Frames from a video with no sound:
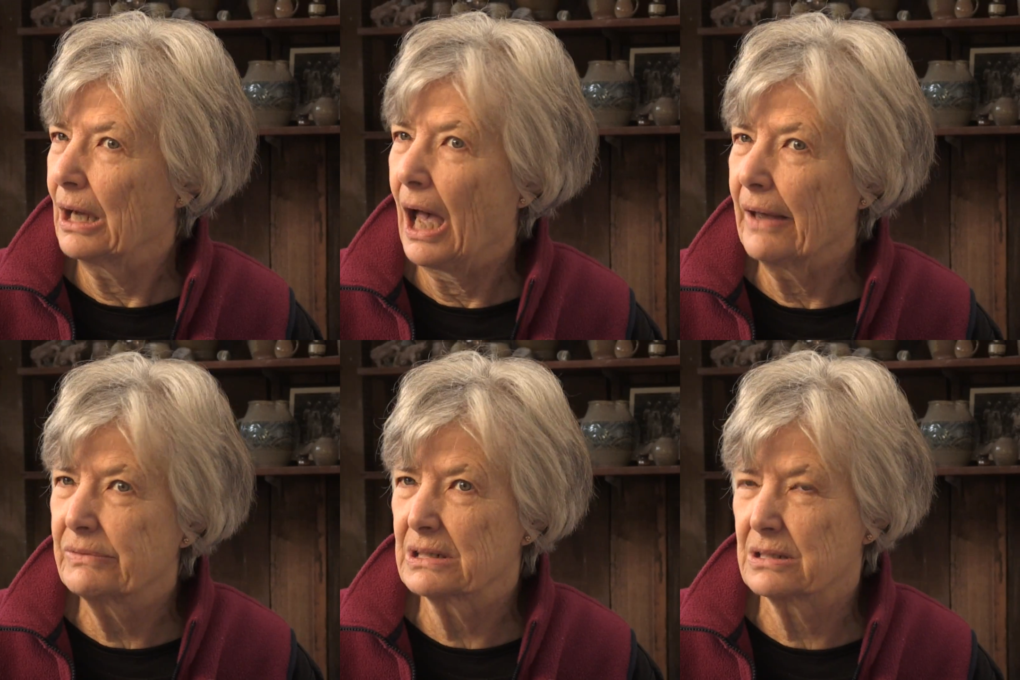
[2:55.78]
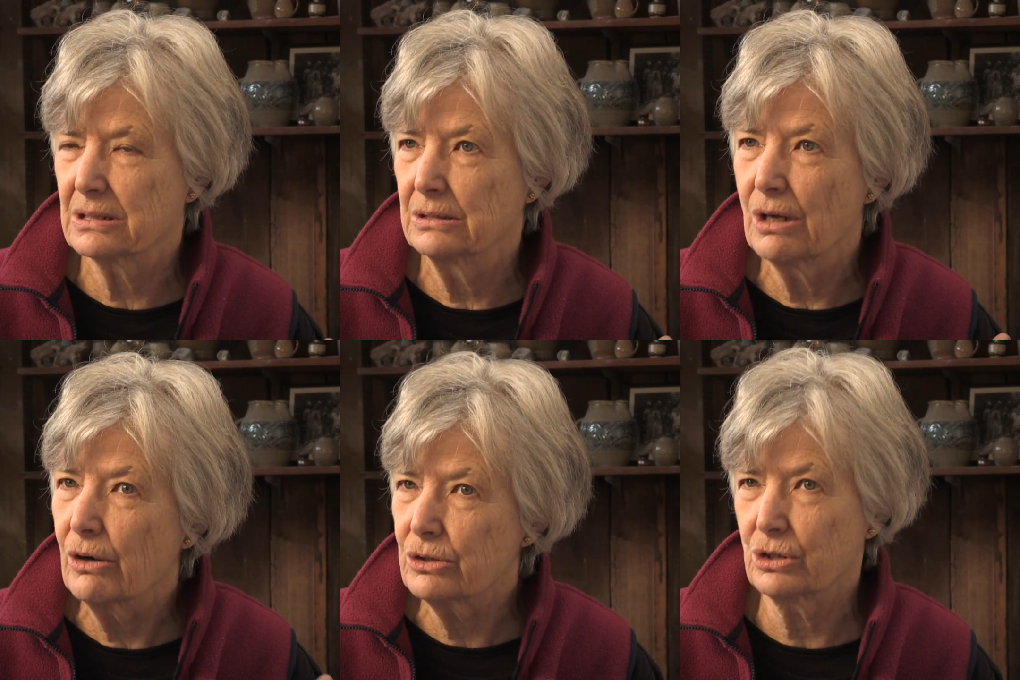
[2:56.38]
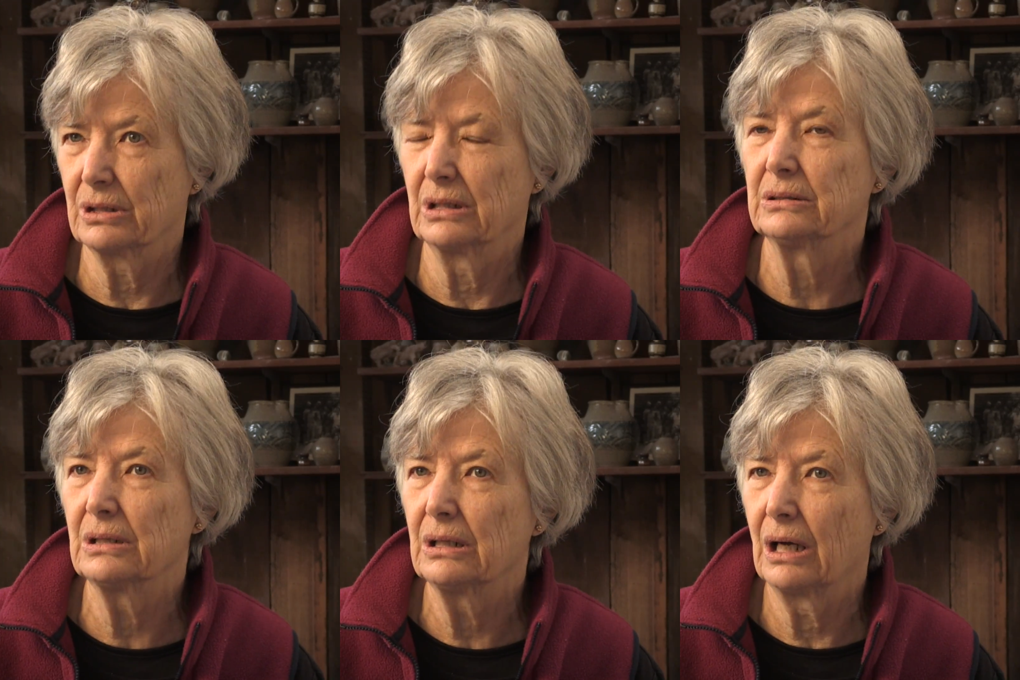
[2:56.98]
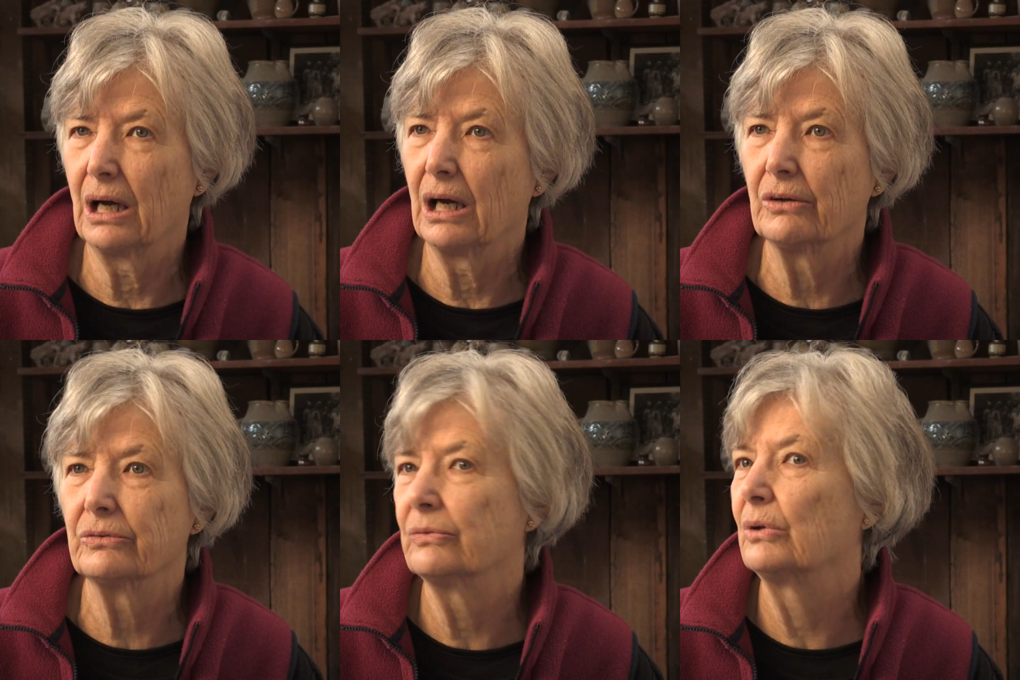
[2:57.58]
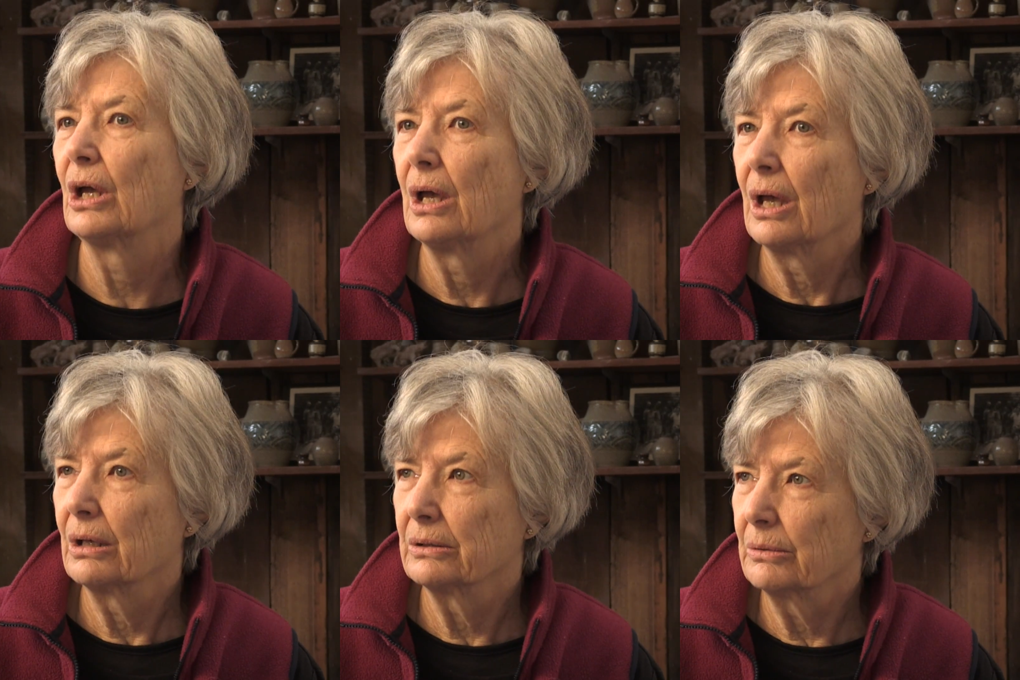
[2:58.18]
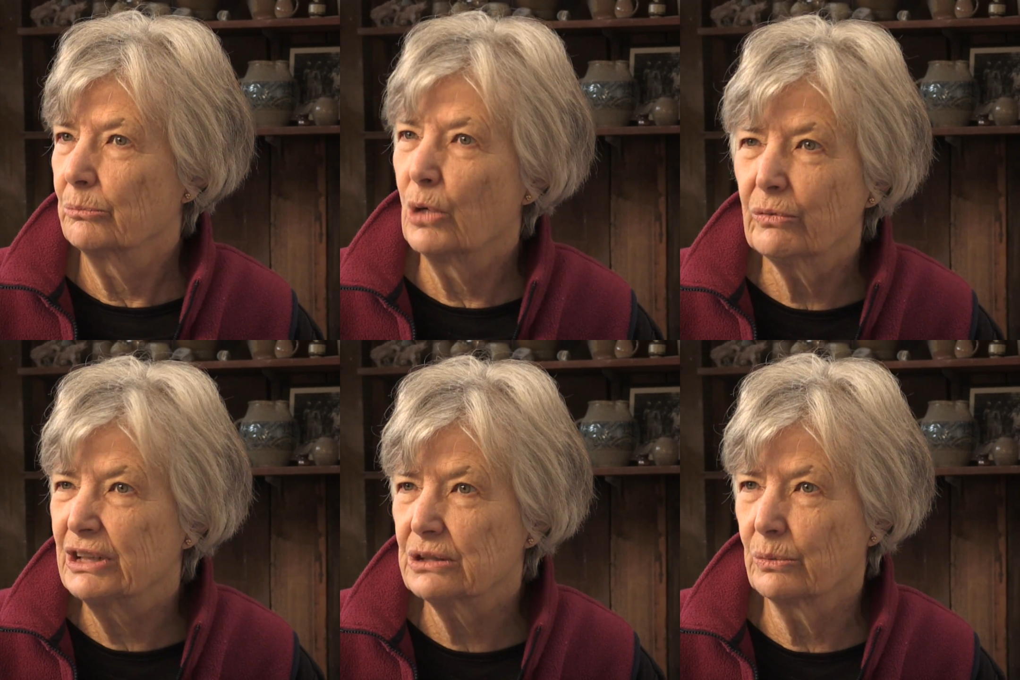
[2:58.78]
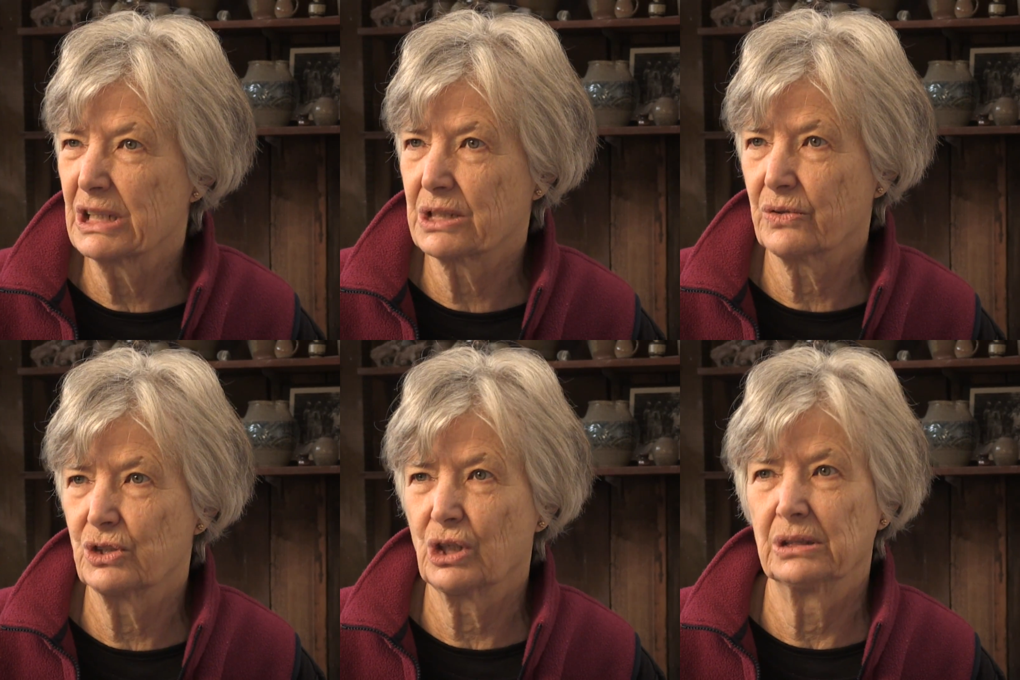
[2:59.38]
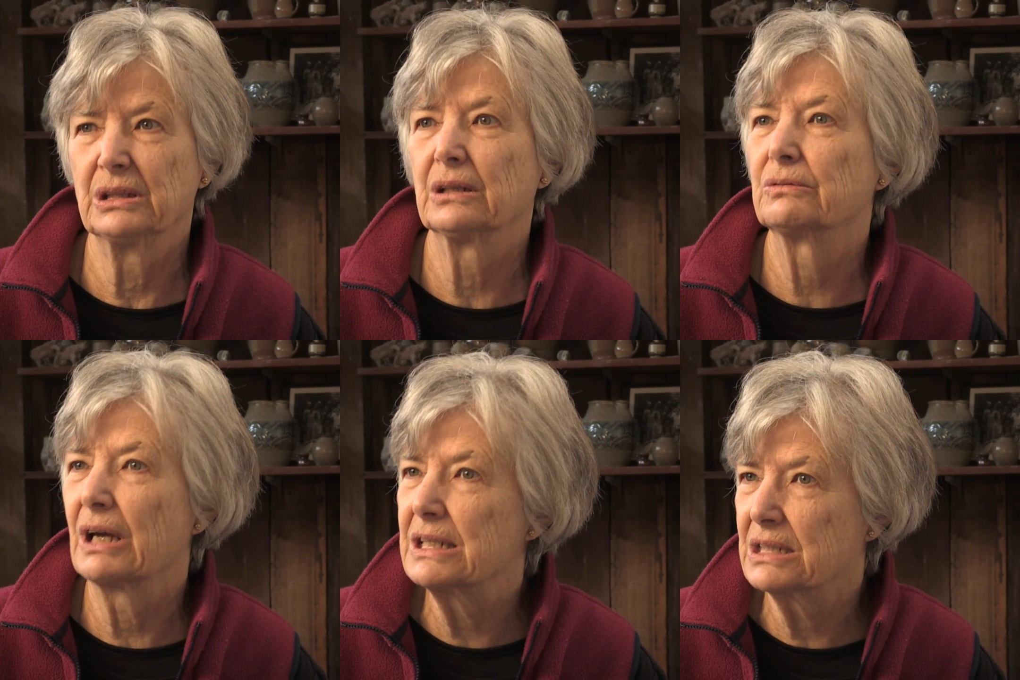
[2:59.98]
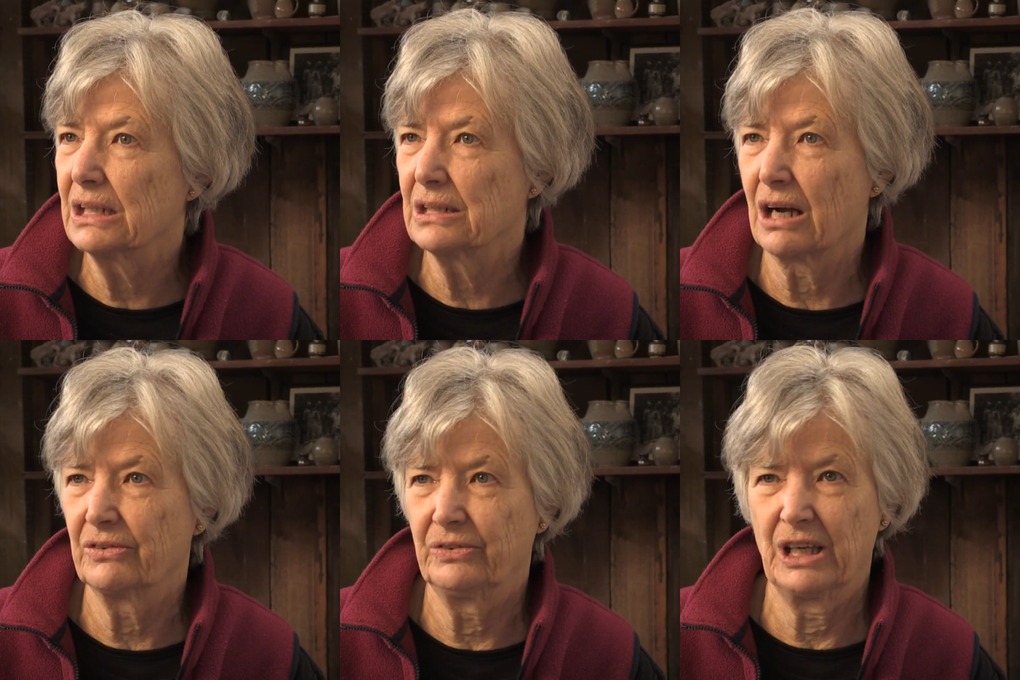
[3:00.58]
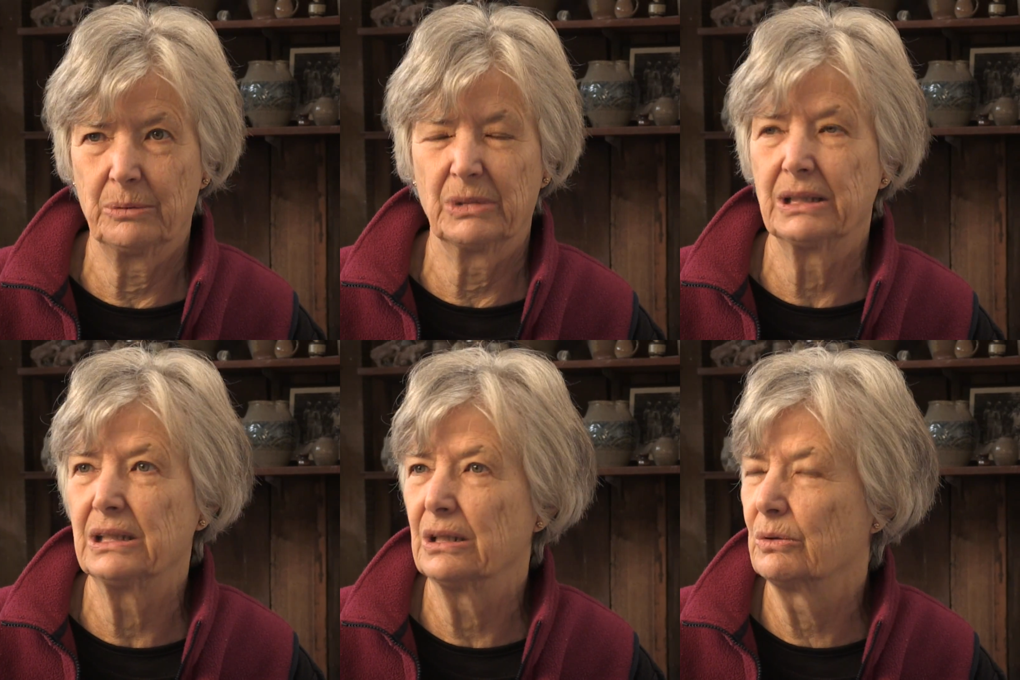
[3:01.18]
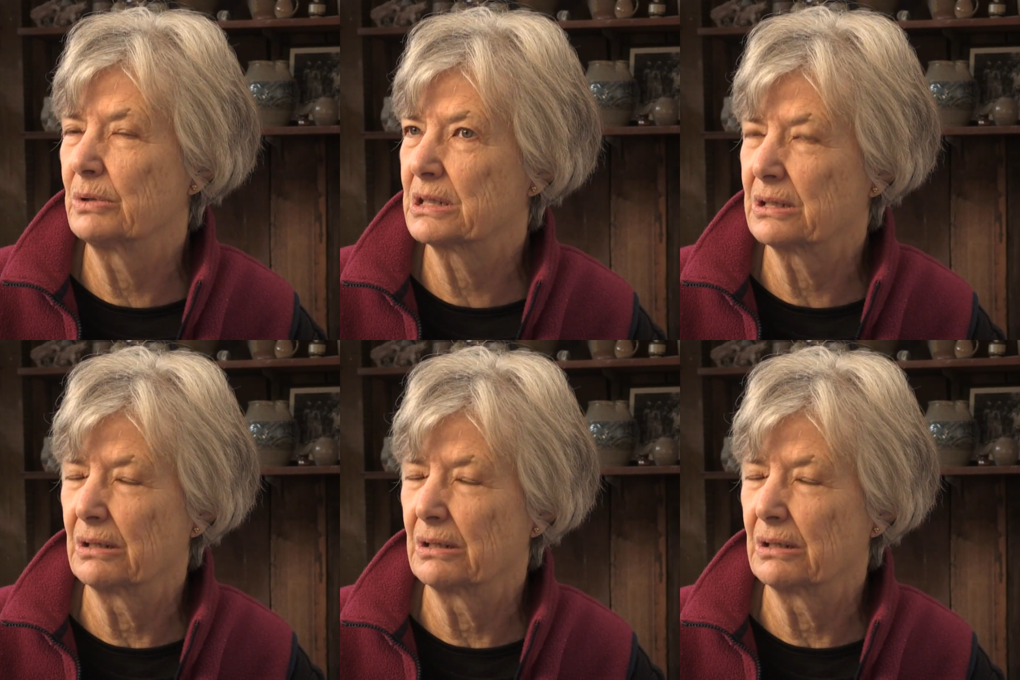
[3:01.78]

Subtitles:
had this notion of moving to West Virginia, raising our family. It was